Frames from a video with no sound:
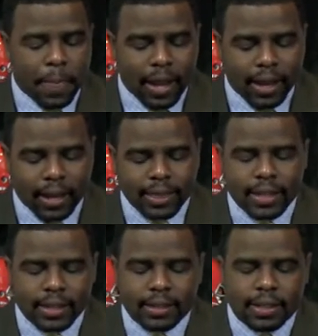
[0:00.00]
I, I
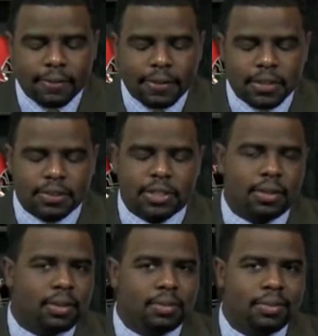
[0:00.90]
think the defensive.
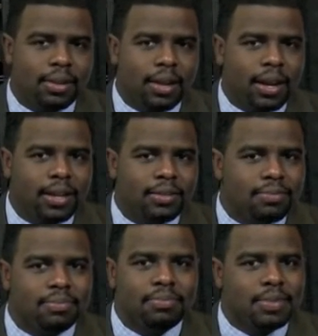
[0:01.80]

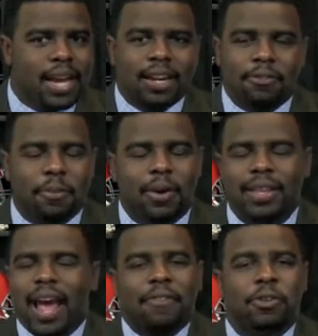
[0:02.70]
Uh, side of the football,
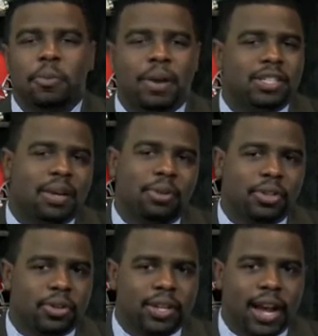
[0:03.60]
they have to do a better job on
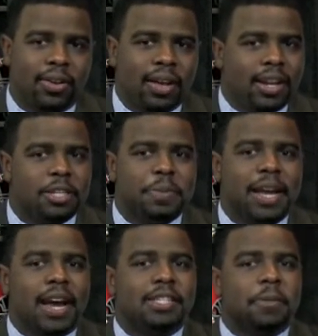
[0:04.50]
third down. Let's
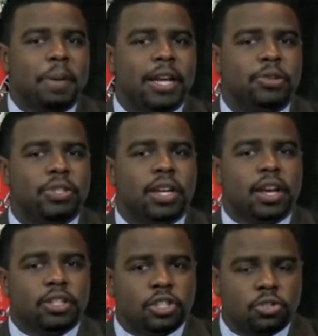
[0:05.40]
be honest. The Patriots
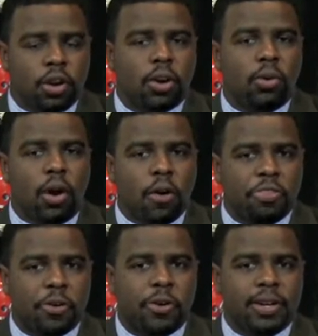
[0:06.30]
struggle on
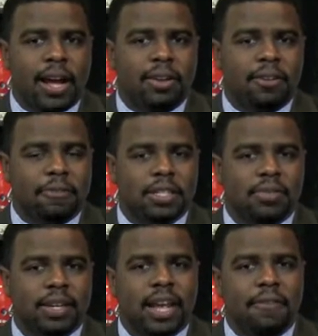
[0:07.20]
third down
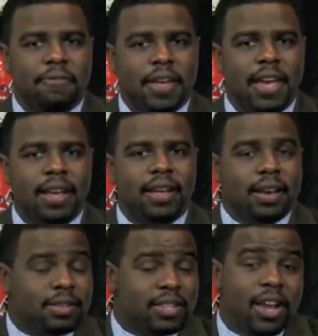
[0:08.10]
defensively. If they
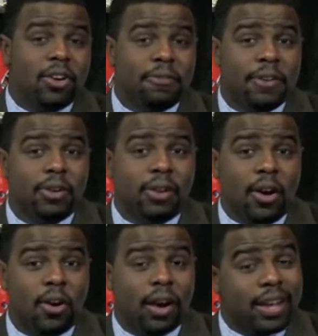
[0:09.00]
stay on the field
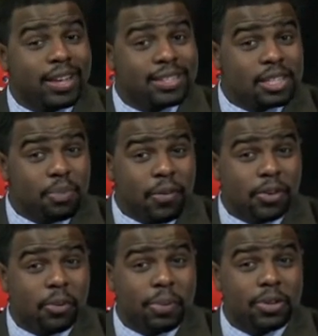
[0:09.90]
long against this
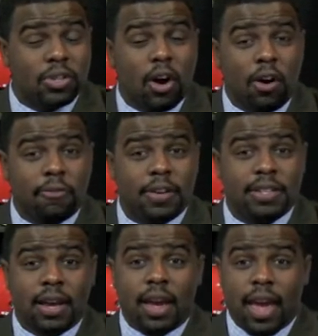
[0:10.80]
Buffalo Bills
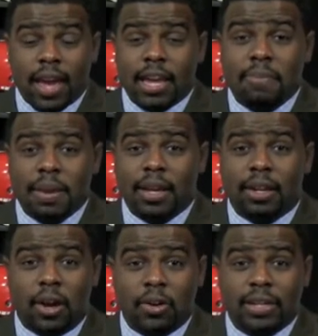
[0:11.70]
offense, it can be a
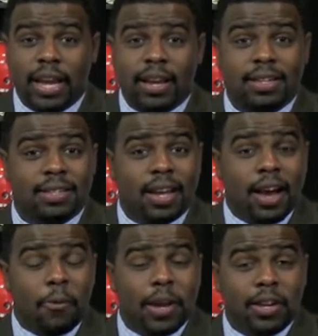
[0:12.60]
long day because
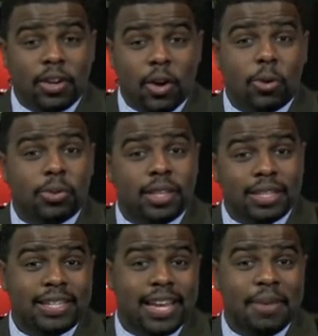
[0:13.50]
we know
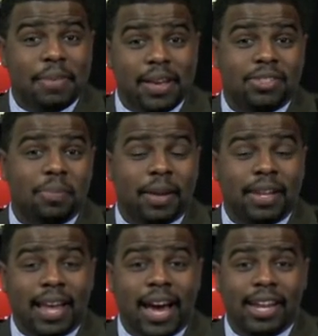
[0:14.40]
this team gives up a
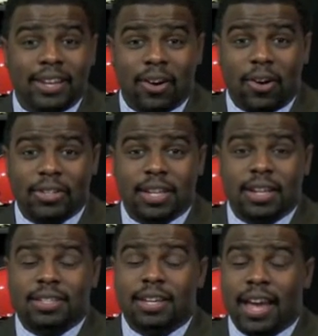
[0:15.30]
lot of yards
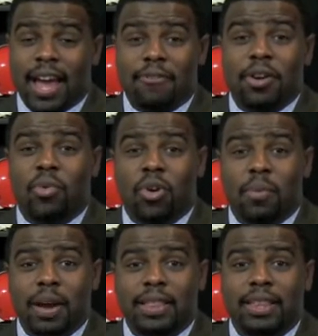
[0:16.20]
to every
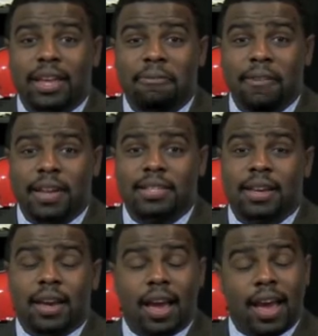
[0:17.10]
quarterback that they face
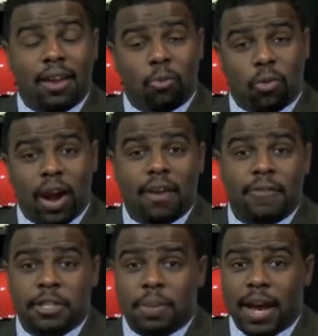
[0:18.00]
and Ryan
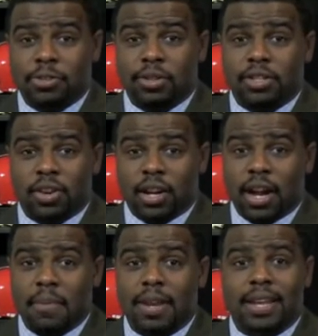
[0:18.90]
Fitzpatrick is going to
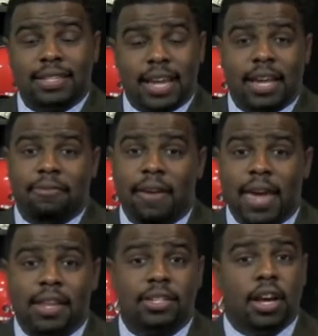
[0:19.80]
come in and take
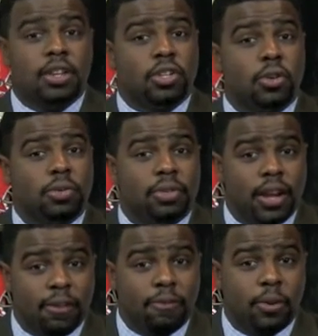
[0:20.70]
advantage. So
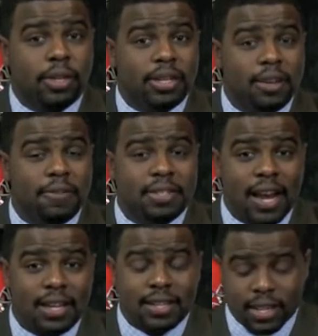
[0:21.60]
therefore, the defense
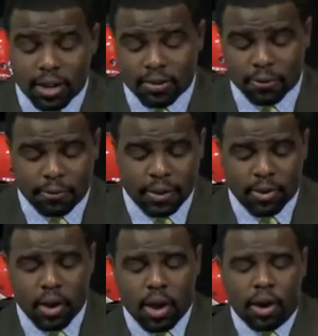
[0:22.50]
has to get off the
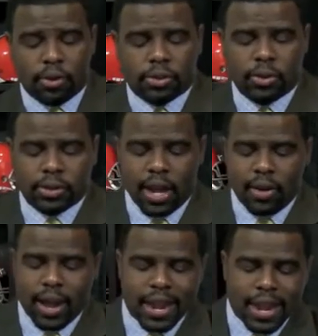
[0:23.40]
field on third
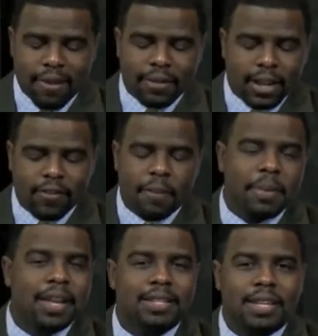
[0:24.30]
down and never give
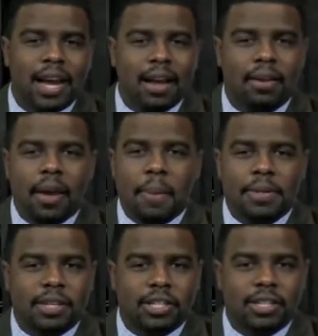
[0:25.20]
up inside
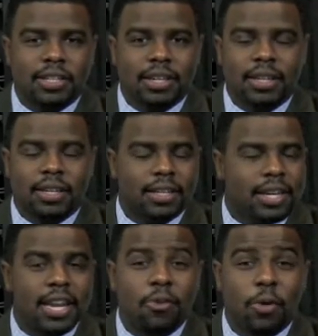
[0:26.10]
position to,
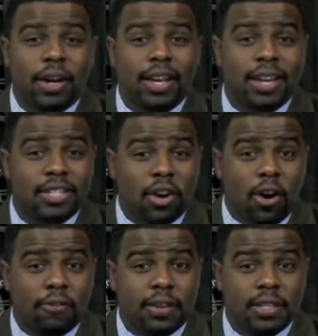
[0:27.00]
to anyone in this
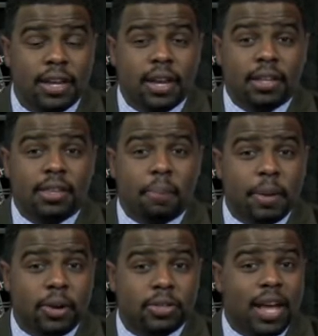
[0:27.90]
offense. The
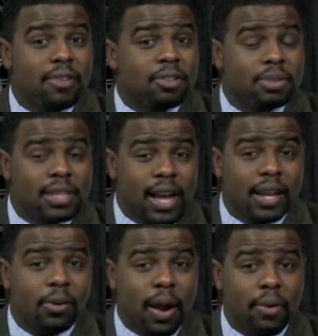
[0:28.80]
Bills have some
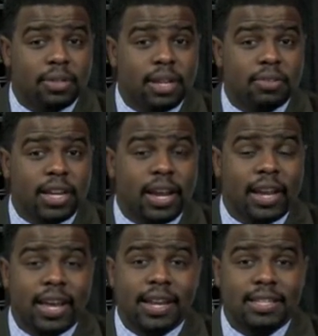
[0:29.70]
solid wide receivers that
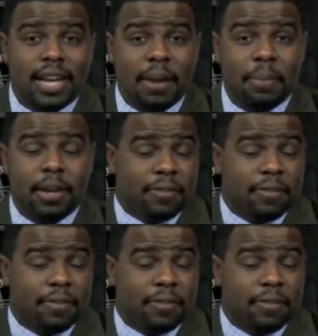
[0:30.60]
can get inside.